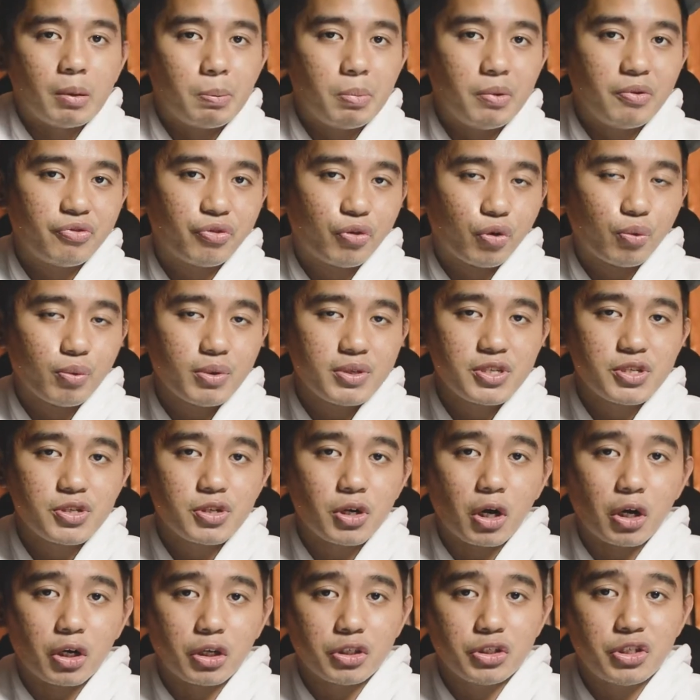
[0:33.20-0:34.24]
But before we
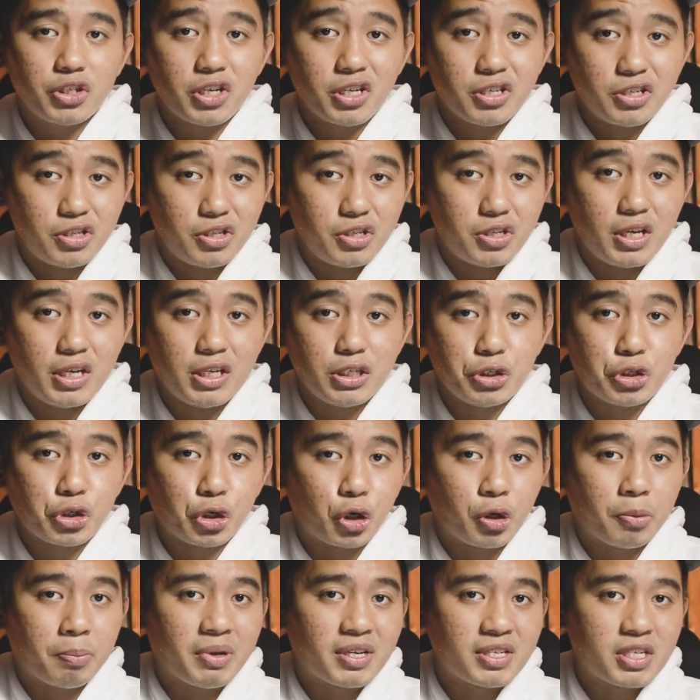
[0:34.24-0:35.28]
start, just a
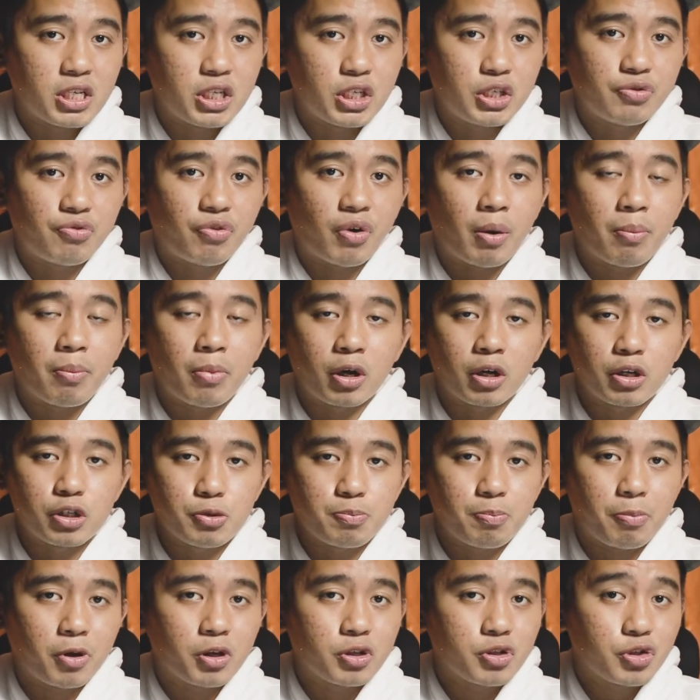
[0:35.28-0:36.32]
short message from our
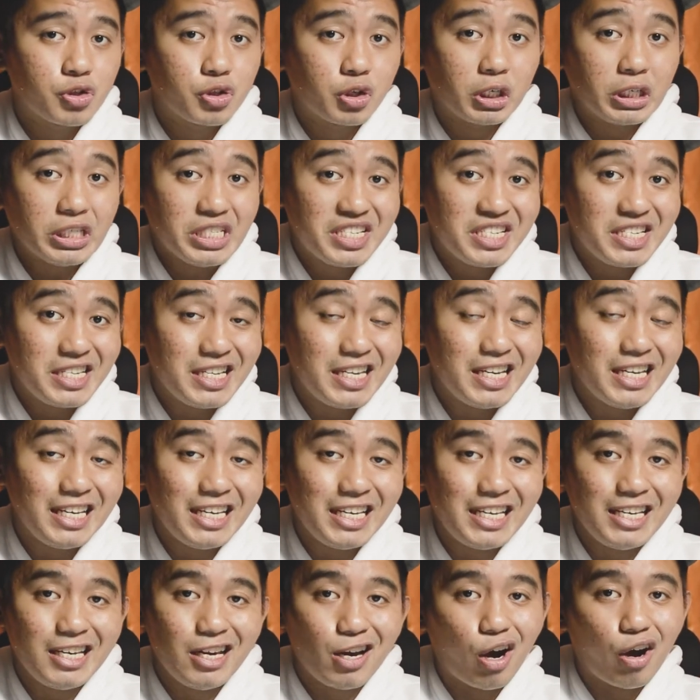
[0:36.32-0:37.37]
sponsor,
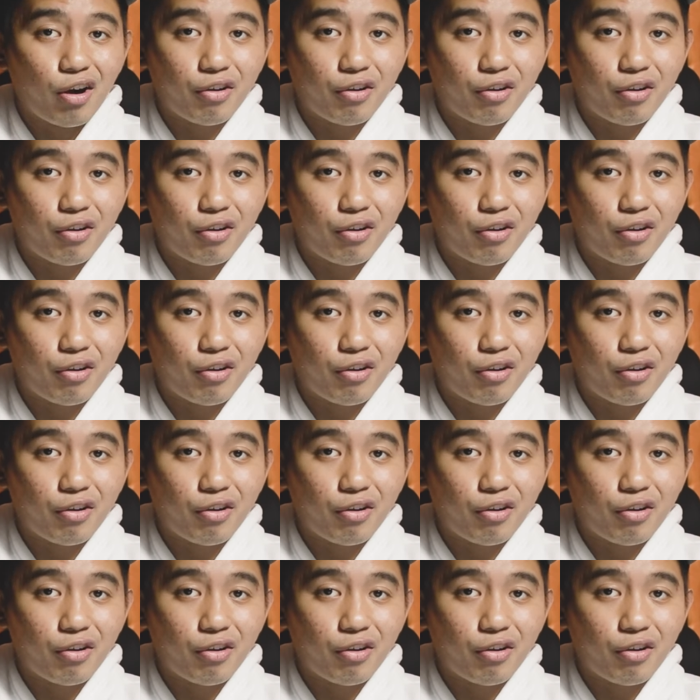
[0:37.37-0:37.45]
CDKey